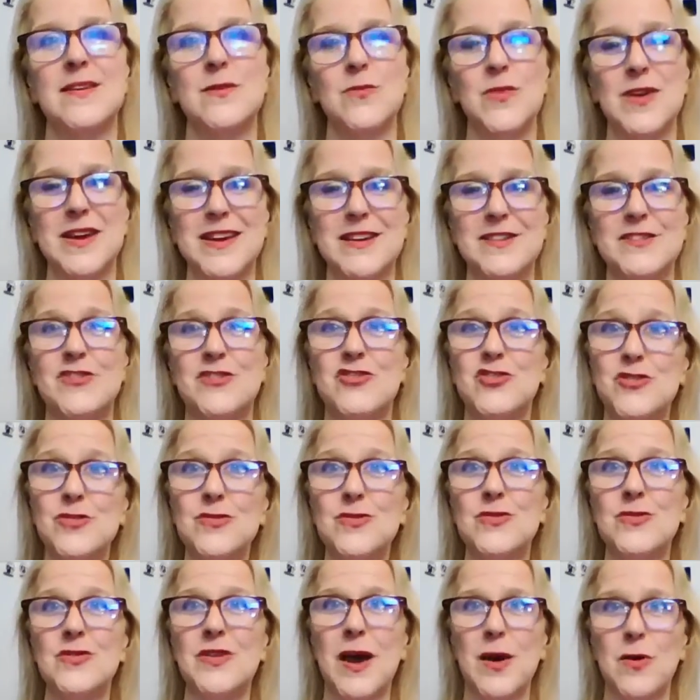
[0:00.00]
We get to
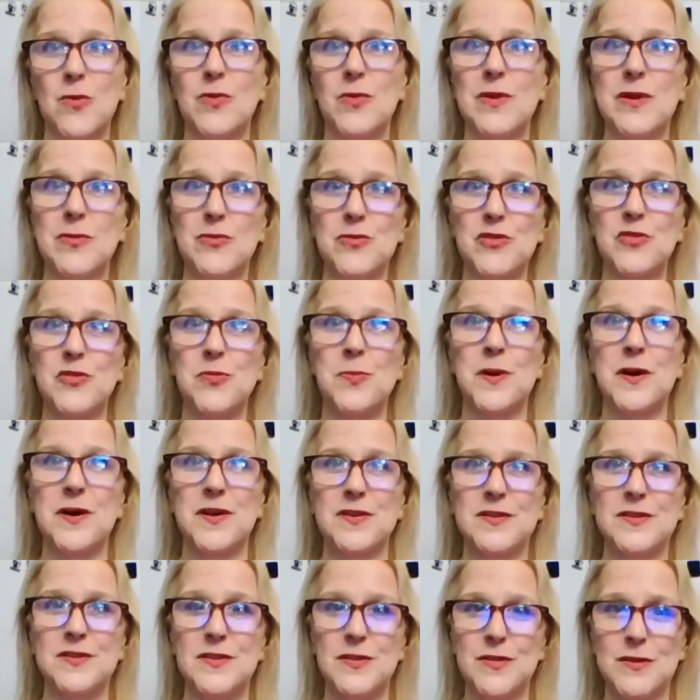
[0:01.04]
choose how we
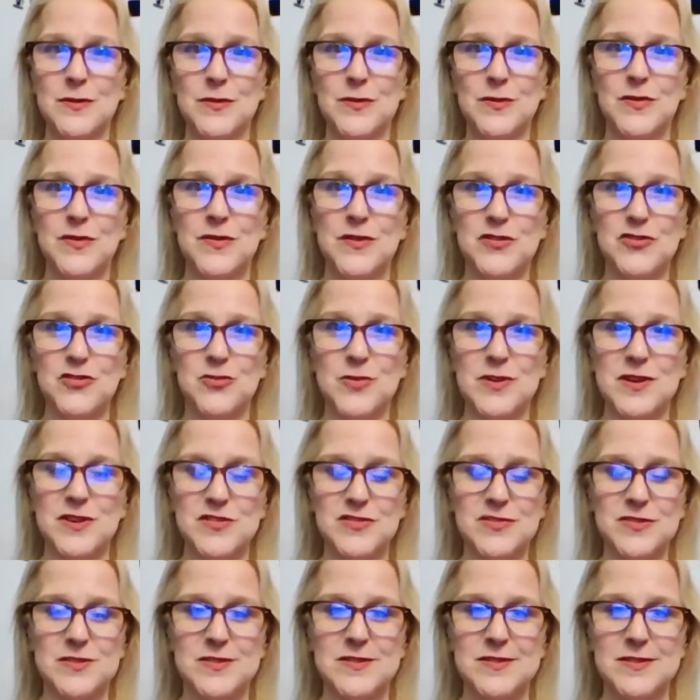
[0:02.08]
respond to those
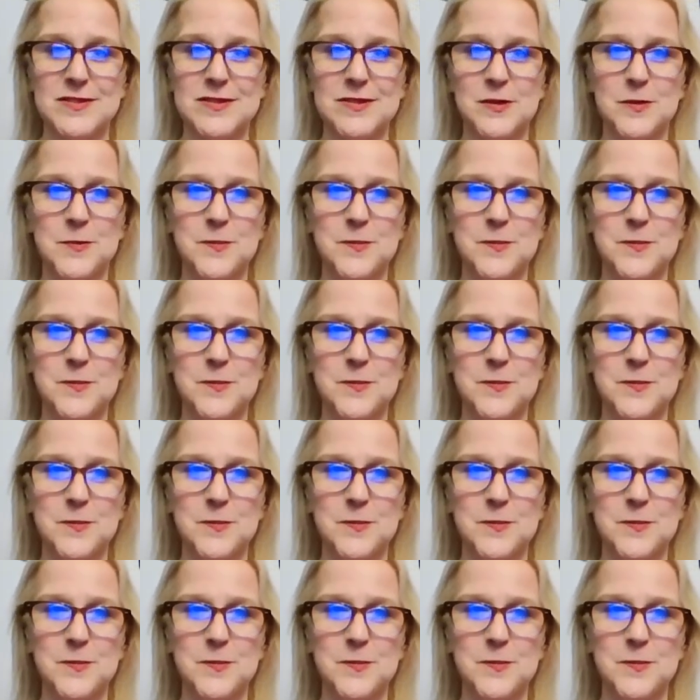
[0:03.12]
situations. So